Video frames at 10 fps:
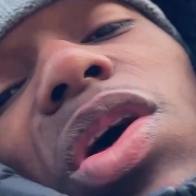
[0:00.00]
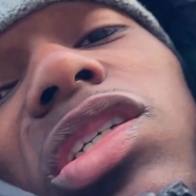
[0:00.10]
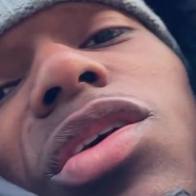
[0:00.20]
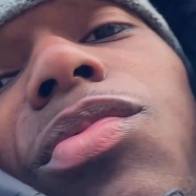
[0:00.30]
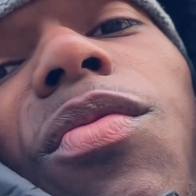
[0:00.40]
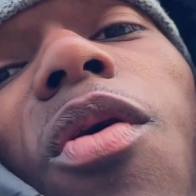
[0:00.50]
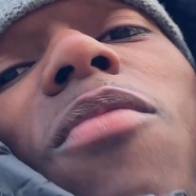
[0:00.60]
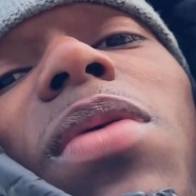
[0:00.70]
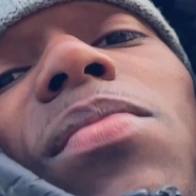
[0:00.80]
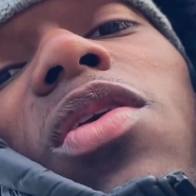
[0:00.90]
I slip up, all
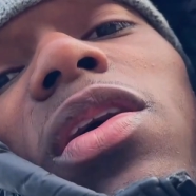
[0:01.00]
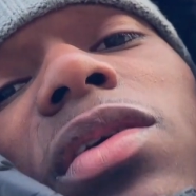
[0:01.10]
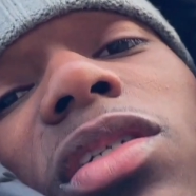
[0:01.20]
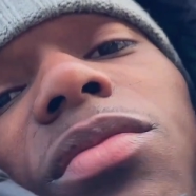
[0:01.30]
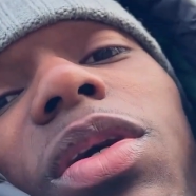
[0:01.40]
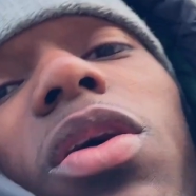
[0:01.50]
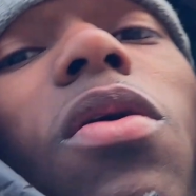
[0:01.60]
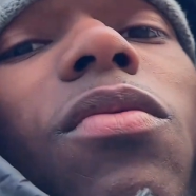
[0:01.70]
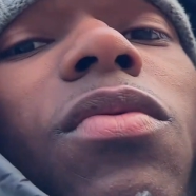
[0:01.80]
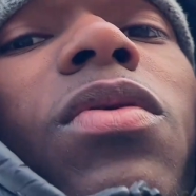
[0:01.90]
my progress can be
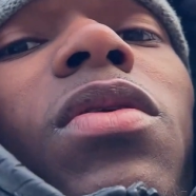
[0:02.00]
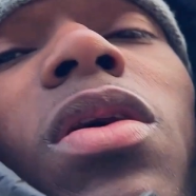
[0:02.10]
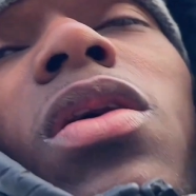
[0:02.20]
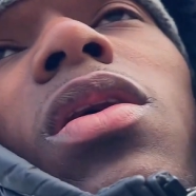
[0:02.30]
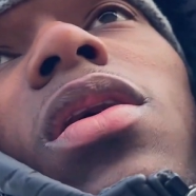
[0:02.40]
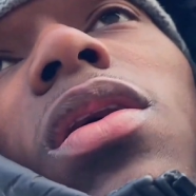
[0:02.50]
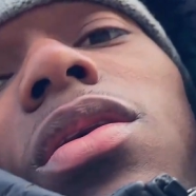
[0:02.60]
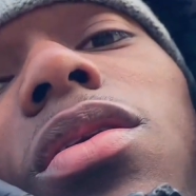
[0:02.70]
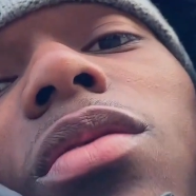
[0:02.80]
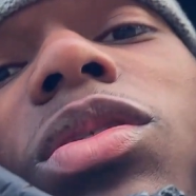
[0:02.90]
gone.
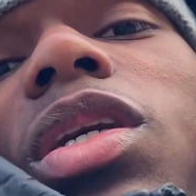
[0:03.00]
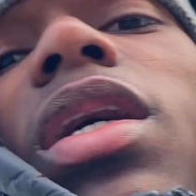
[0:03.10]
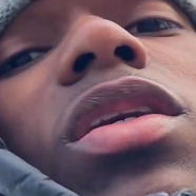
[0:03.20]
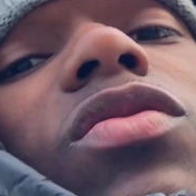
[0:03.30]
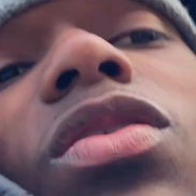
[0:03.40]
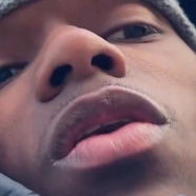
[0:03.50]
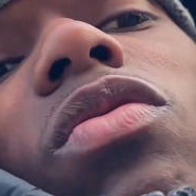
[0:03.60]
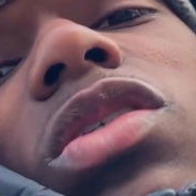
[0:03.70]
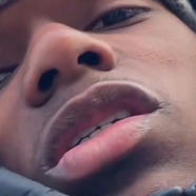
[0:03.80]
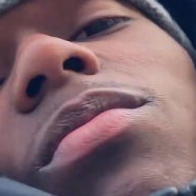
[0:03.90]
You know what I'm saying? Because
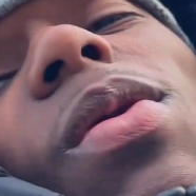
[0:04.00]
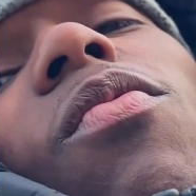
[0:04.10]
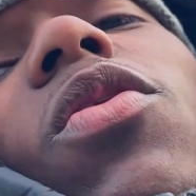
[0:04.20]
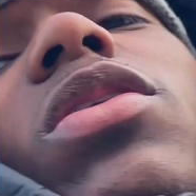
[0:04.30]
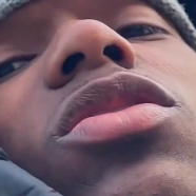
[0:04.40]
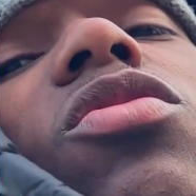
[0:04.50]
once I slip up once, it's